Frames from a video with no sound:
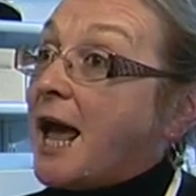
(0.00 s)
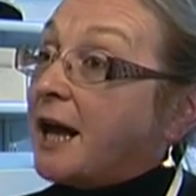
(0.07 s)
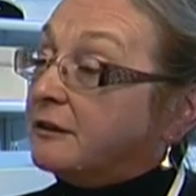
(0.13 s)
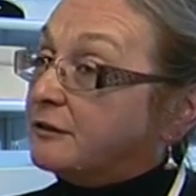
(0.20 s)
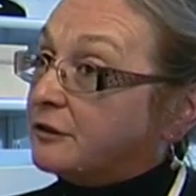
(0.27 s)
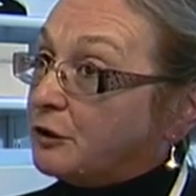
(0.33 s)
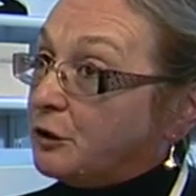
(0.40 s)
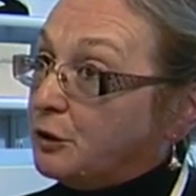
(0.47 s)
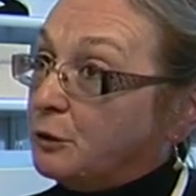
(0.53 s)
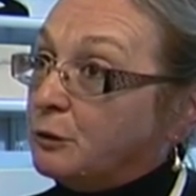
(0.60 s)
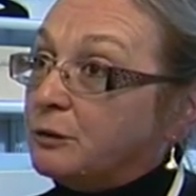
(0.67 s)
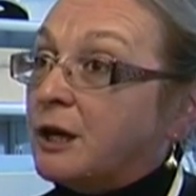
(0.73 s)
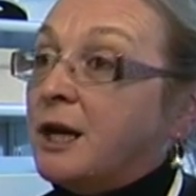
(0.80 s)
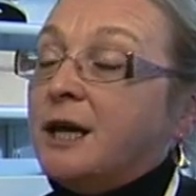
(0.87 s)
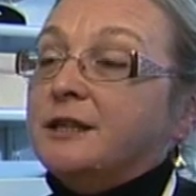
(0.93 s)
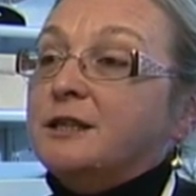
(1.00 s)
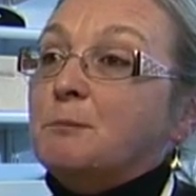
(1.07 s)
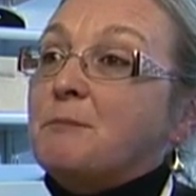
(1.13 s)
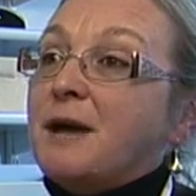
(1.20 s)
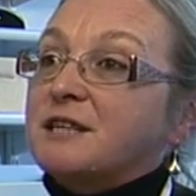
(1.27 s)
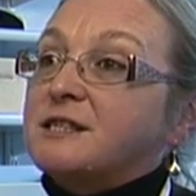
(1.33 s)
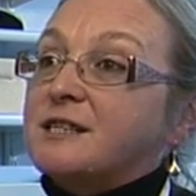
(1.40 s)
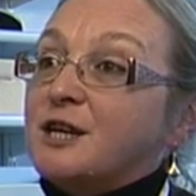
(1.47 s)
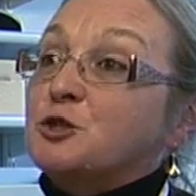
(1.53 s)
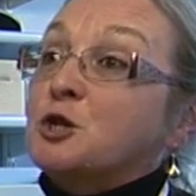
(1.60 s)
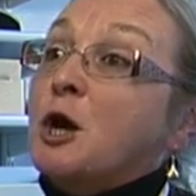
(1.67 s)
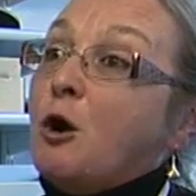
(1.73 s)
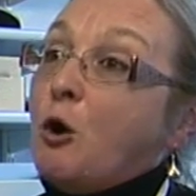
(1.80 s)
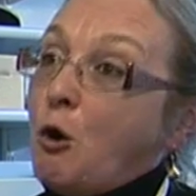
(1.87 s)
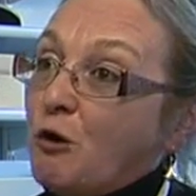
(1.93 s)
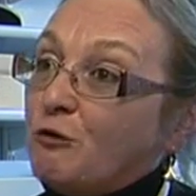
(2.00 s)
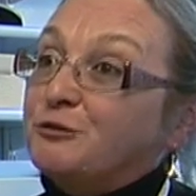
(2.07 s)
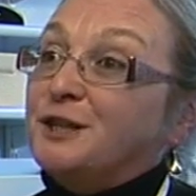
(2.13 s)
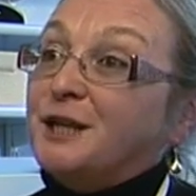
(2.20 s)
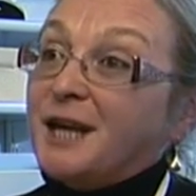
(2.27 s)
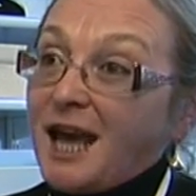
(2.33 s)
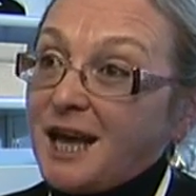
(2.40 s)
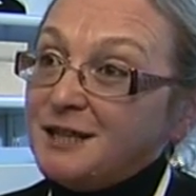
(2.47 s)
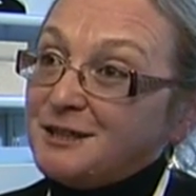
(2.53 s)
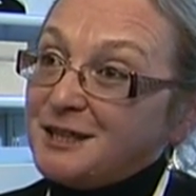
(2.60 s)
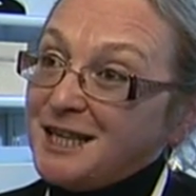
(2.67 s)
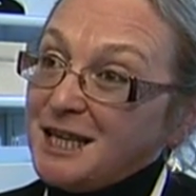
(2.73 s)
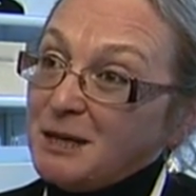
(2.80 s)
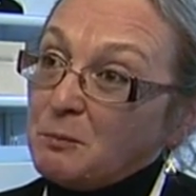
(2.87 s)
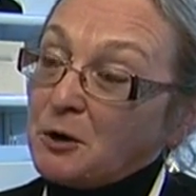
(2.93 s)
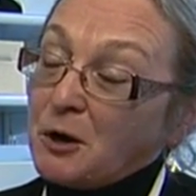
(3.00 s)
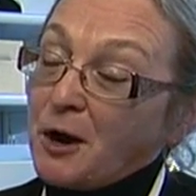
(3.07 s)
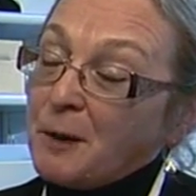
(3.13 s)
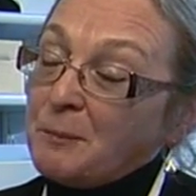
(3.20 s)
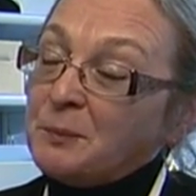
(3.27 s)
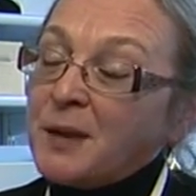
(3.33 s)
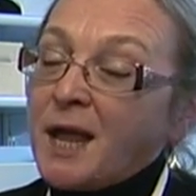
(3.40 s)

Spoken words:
execute the message of the gatekeeper.